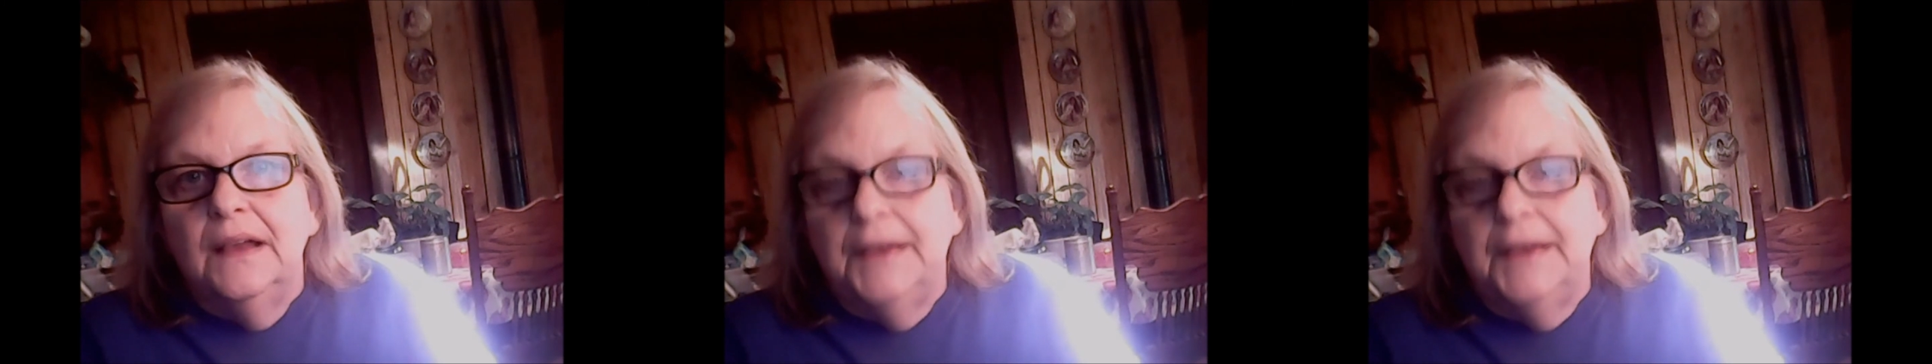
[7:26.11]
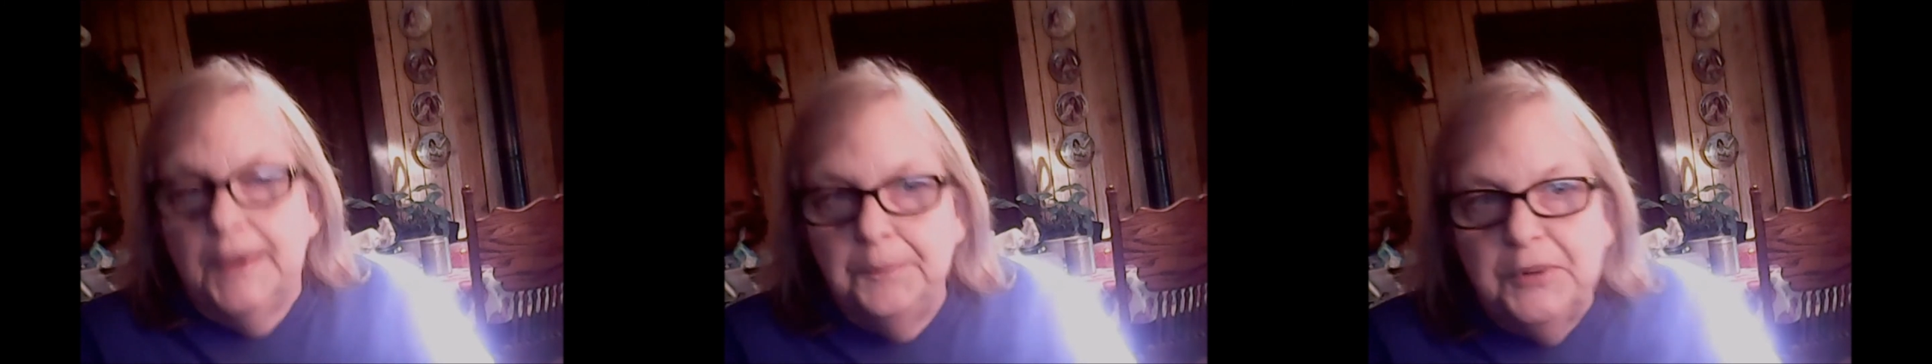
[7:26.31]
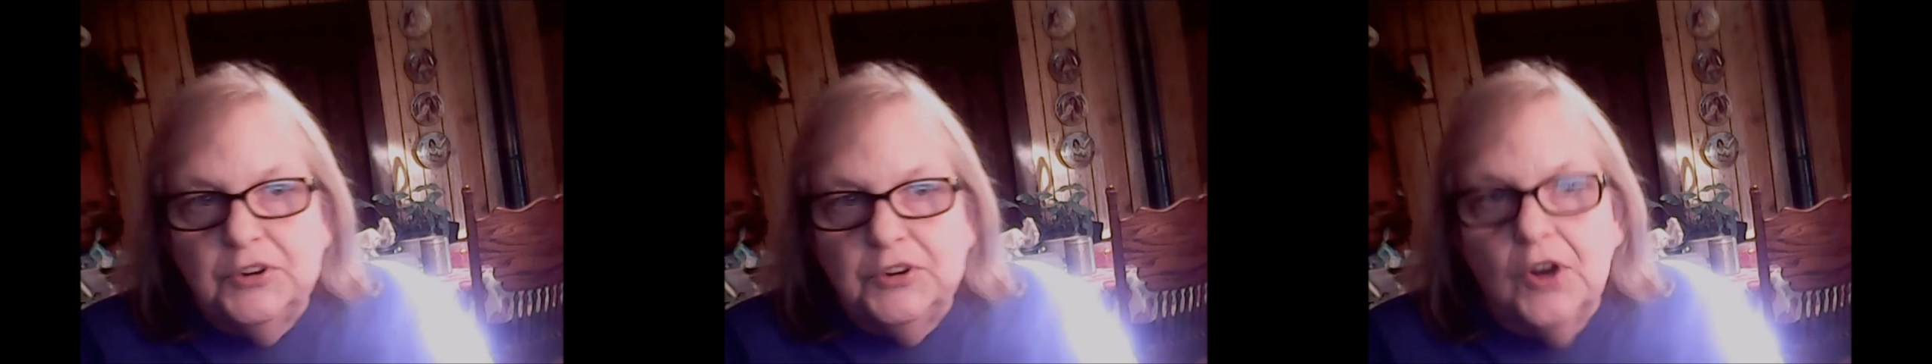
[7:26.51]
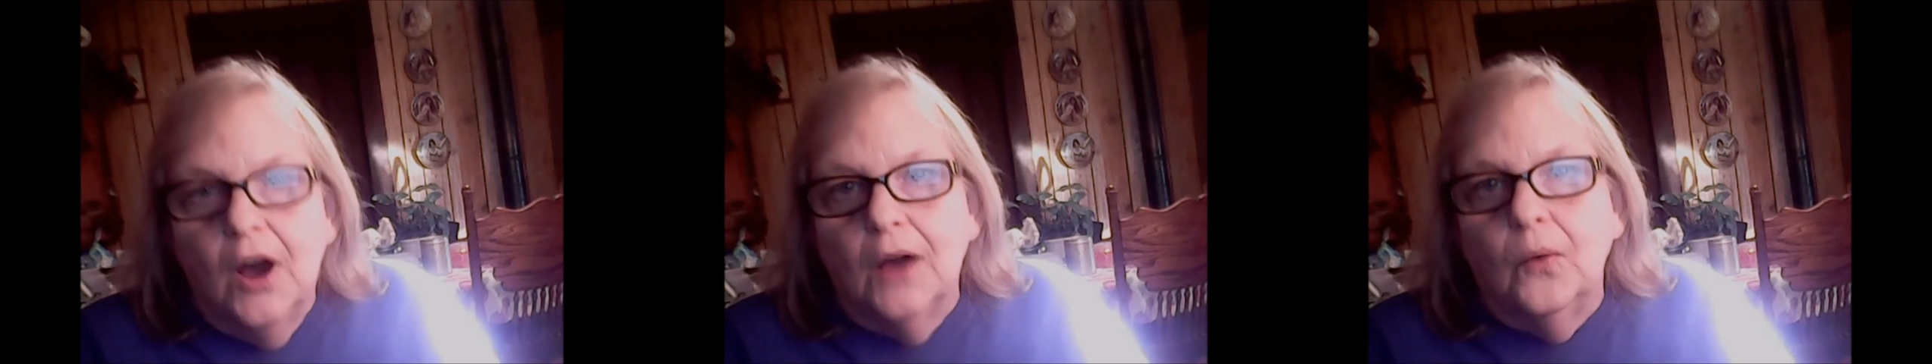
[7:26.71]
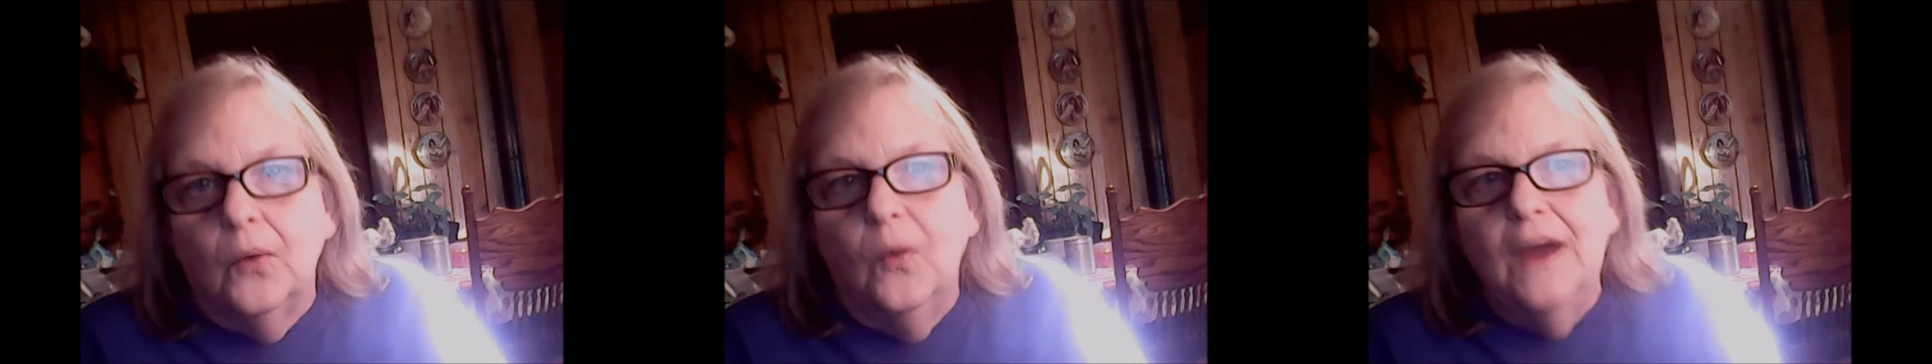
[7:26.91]
Keep your
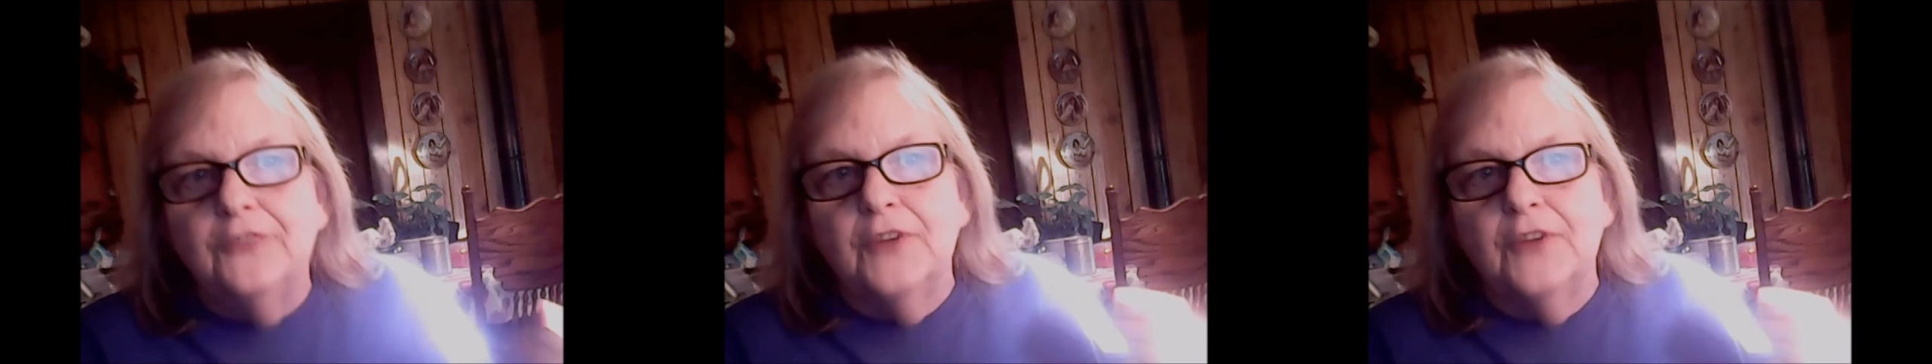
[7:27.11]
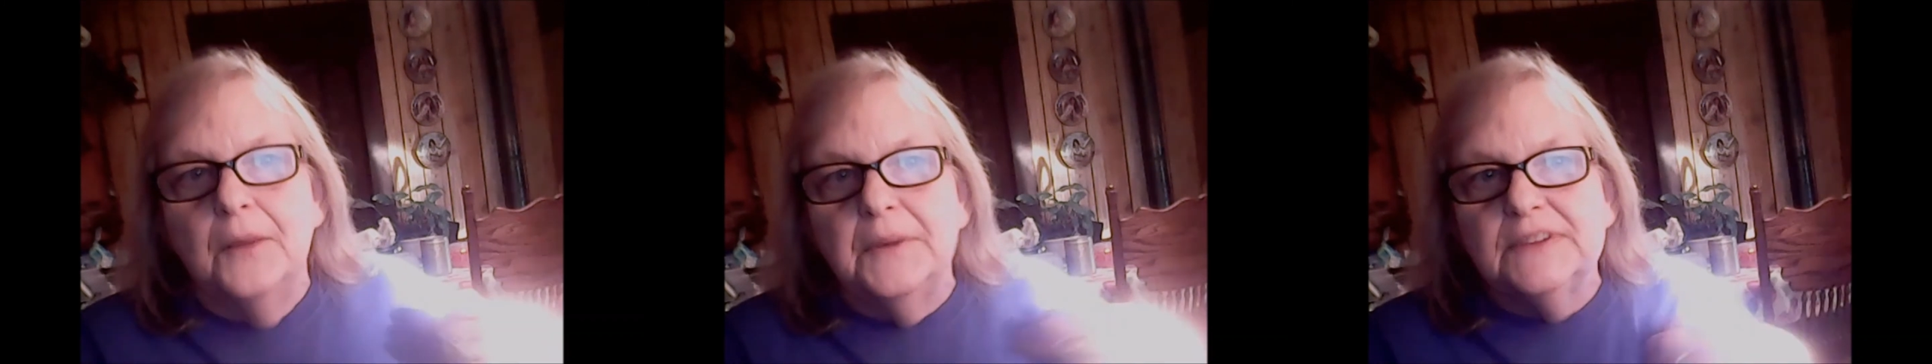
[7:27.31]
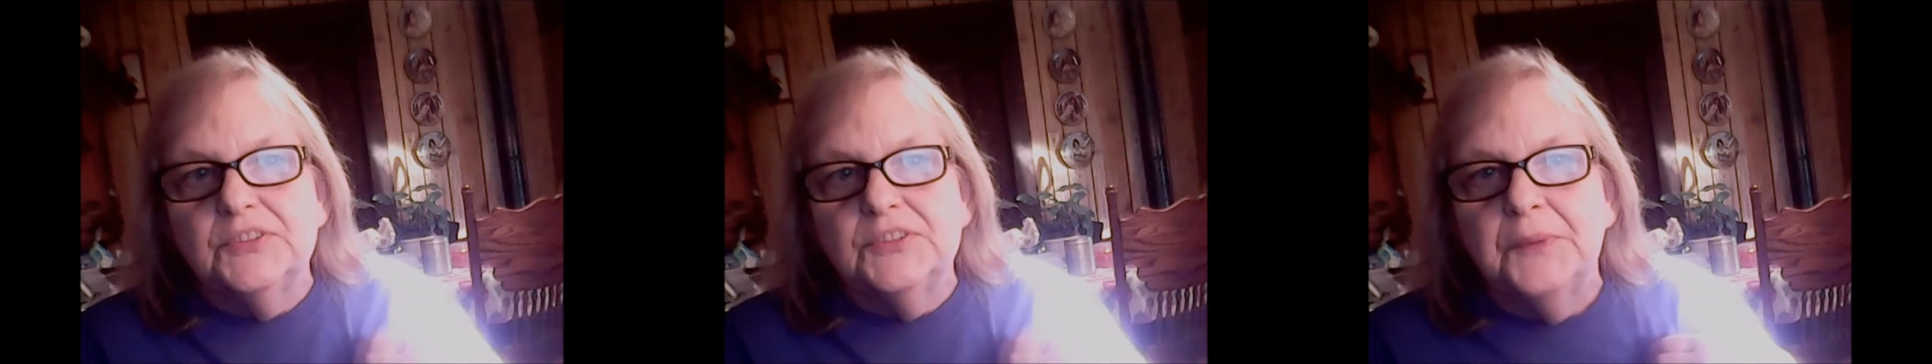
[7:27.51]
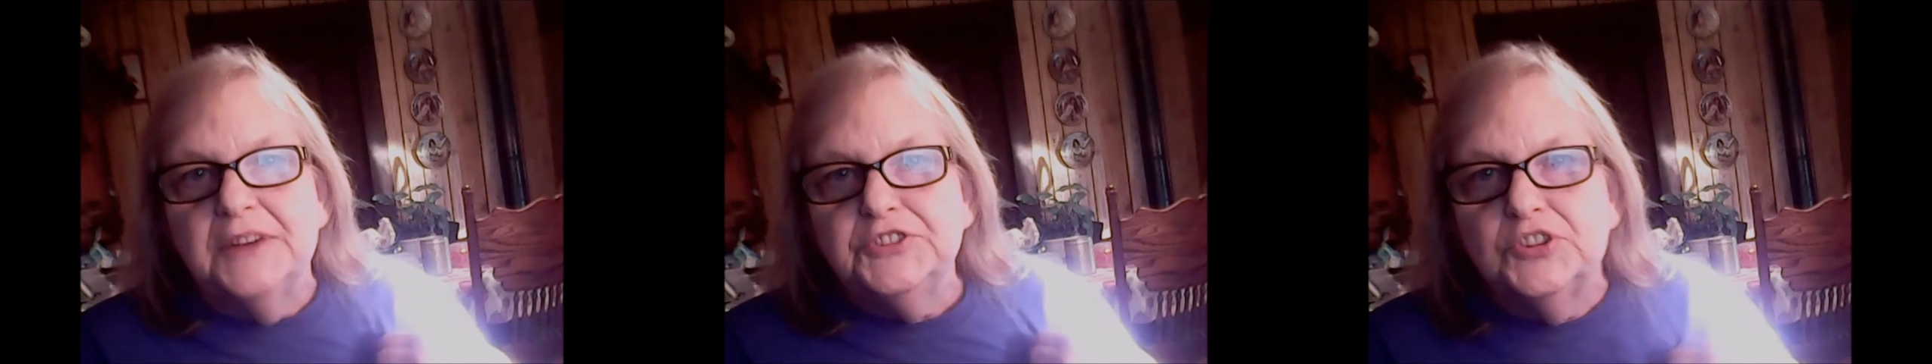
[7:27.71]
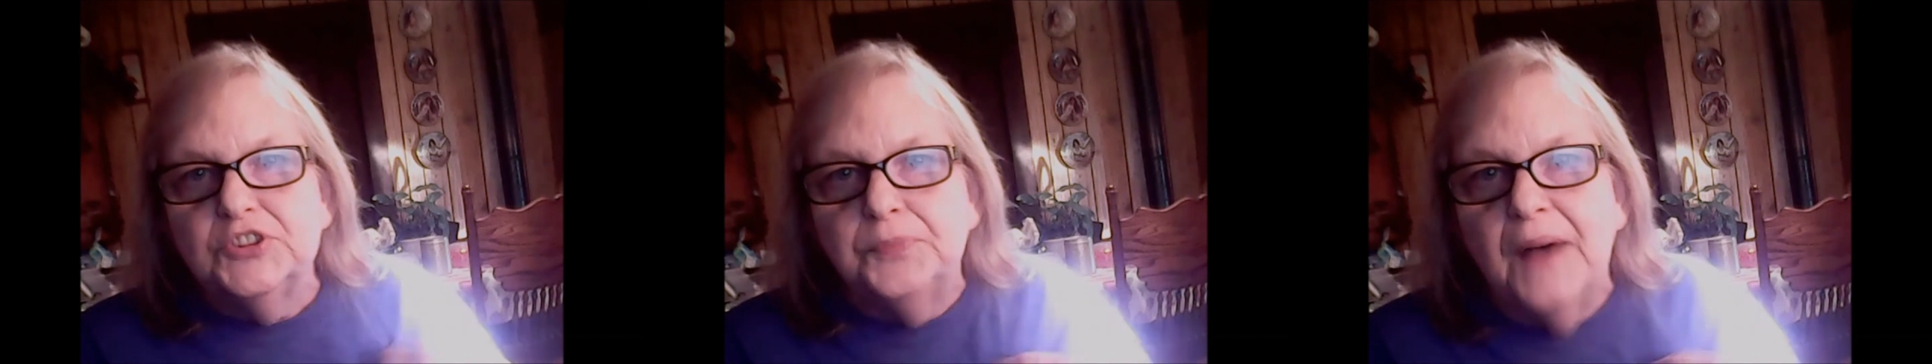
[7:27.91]
dog away from it as
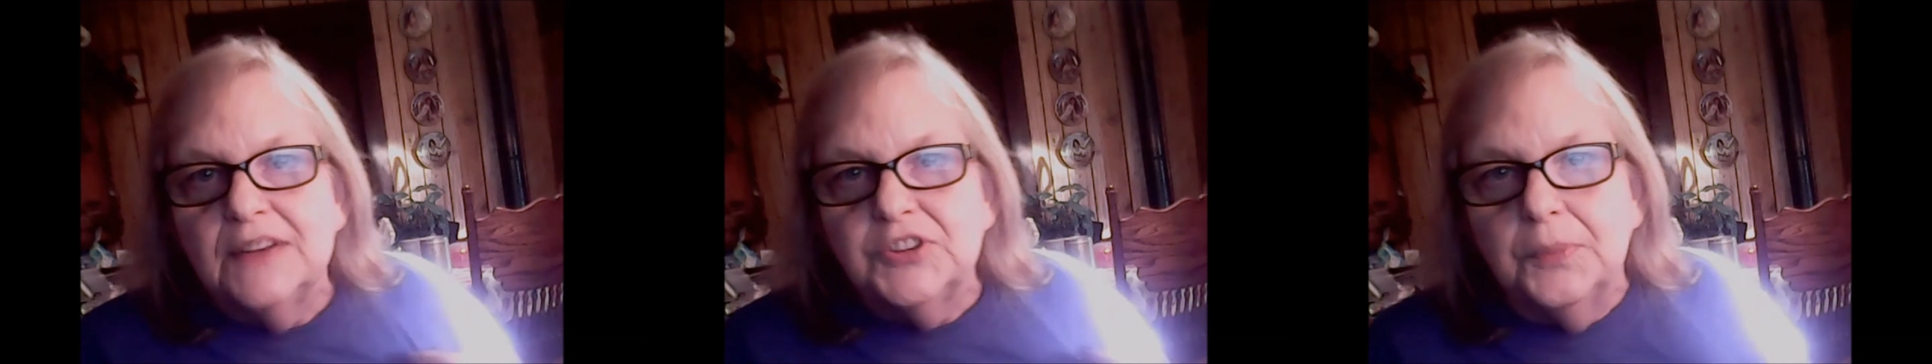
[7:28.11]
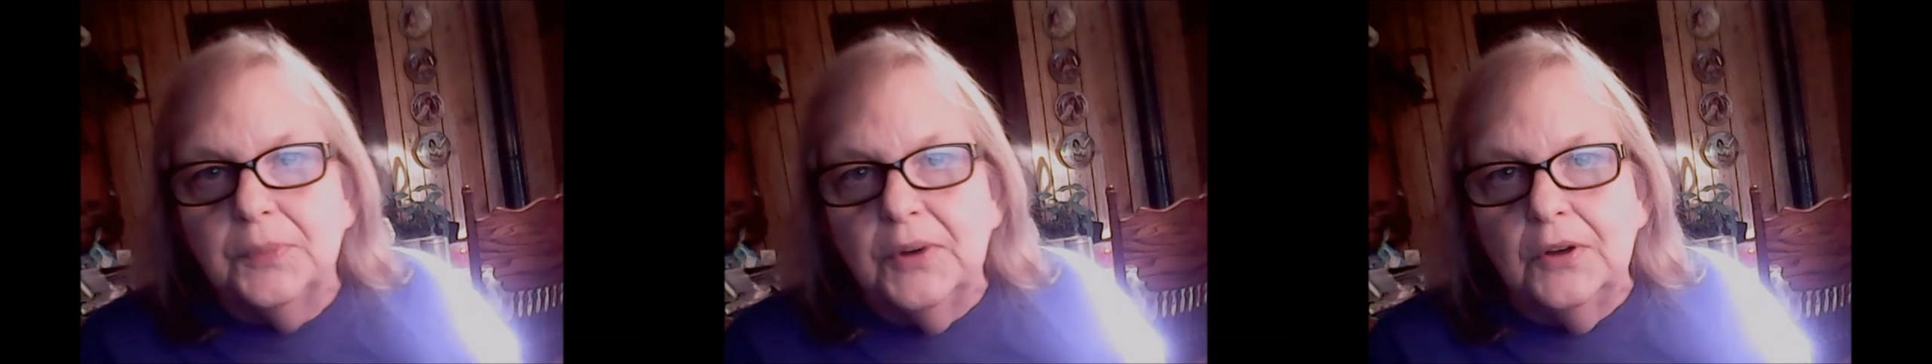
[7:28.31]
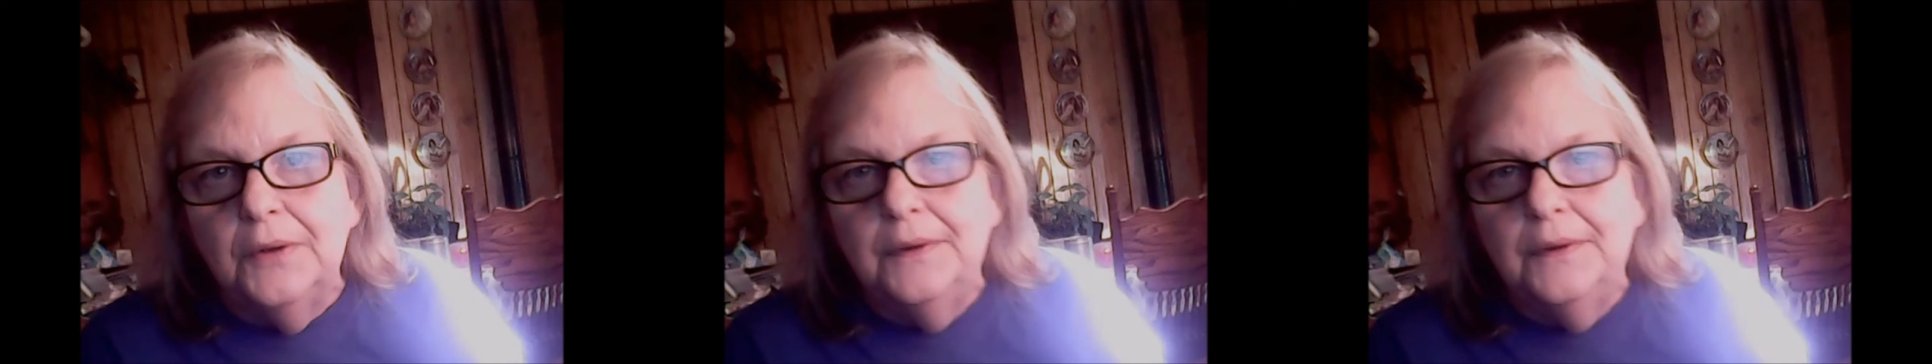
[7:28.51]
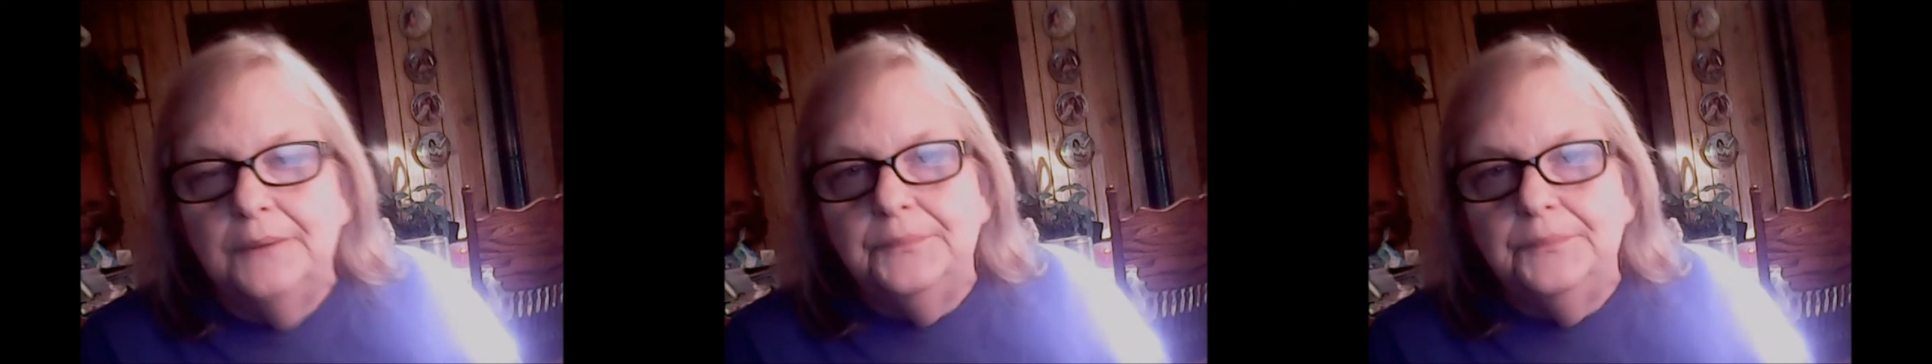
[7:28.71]
much as possible.